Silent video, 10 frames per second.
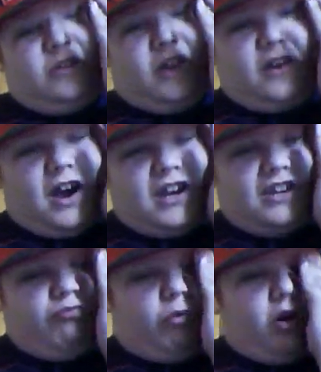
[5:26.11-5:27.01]
The
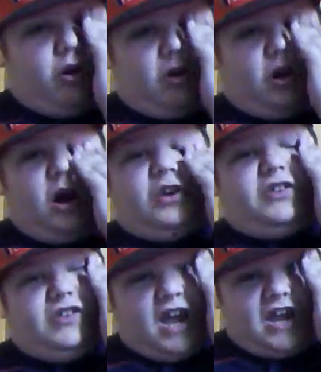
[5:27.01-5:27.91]
90s were a
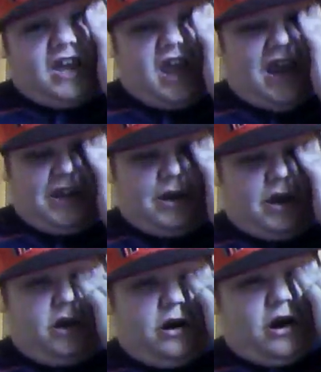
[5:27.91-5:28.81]
decade
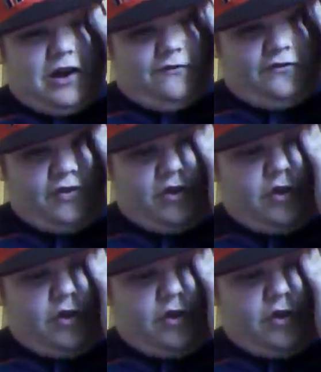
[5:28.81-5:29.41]
of